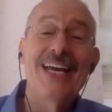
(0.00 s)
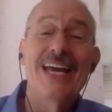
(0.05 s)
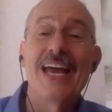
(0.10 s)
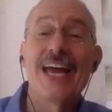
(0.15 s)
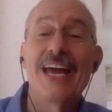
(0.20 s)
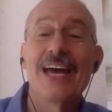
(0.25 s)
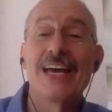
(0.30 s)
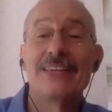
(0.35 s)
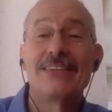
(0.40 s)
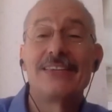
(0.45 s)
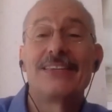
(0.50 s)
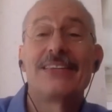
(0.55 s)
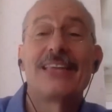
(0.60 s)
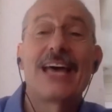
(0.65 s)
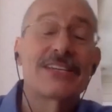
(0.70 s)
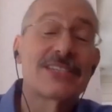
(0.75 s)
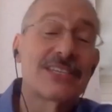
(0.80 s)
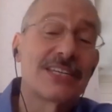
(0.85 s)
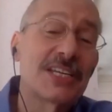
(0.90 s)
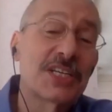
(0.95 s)
and
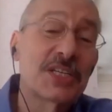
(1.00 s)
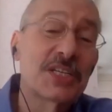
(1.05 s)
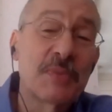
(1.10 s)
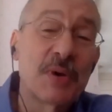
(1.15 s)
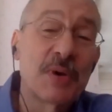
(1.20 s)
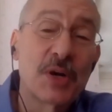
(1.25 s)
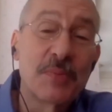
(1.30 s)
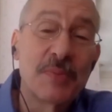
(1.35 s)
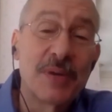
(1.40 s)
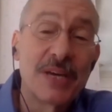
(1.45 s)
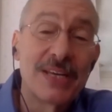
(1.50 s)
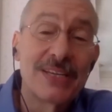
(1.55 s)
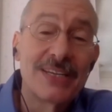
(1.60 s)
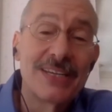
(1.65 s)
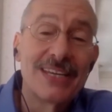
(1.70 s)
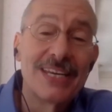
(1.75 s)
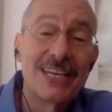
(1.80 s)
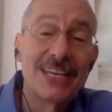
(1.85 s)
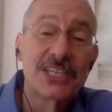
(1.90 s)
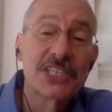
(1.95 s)
that's an experiment
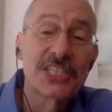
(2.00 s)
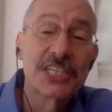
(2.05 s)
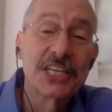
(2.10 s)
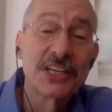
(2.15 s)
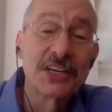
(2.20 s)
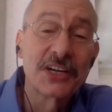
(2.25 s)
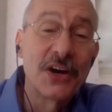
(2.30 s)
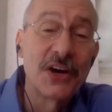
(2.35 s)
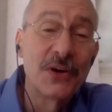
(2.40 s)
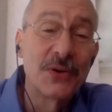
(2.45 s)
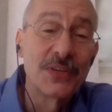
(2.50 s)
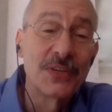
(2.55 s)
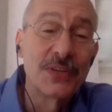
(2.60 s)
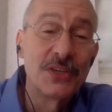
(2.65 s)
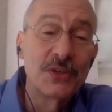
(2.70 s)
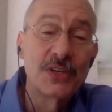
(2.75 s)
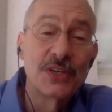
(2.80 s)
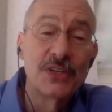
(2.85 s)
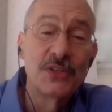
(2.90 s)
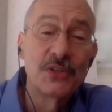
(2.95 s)
in silico that
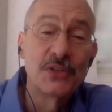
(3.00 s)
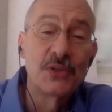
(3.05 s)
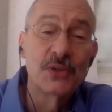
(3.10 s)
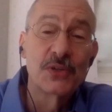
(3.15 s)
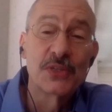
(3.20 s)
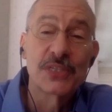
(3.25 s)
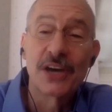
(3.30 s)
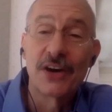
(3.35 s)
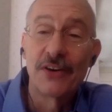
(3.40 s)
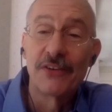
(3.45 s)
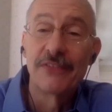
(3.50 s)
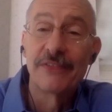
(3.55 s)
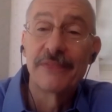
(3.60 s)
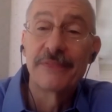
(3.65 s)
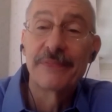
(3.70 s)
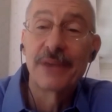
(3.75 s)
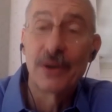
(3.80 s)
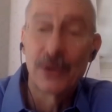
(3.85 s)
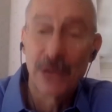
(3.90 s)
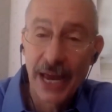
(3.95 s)
you can do yourself.
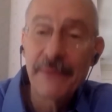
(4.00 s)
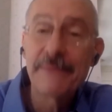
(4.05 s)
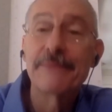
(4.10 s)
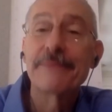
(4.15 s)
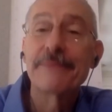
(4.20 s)
Okay?